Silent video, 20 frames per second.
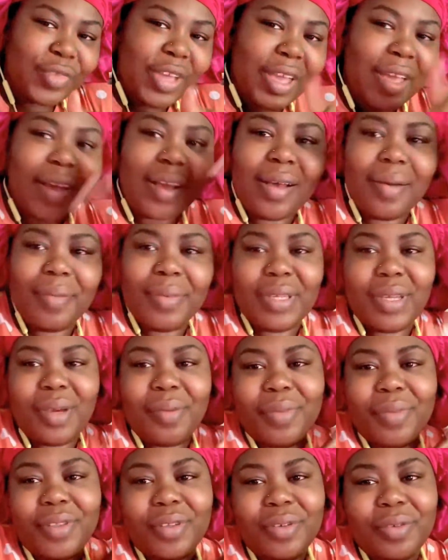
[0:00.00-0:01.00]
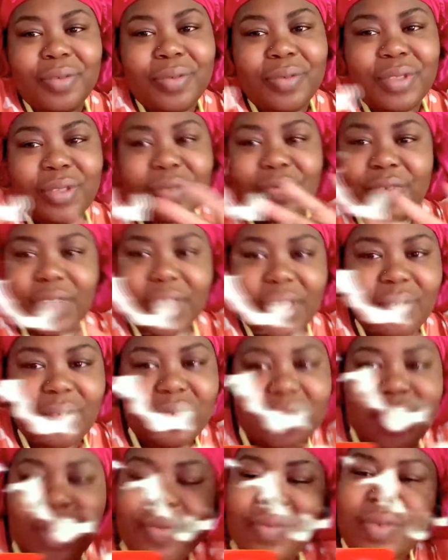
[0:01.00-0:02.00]
Comment down below some
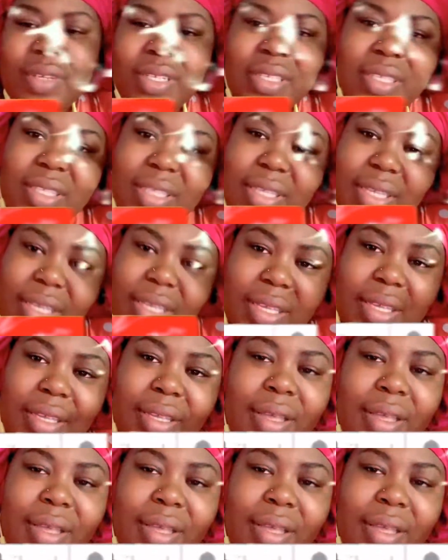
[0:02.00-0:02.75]
videos y'all want to see.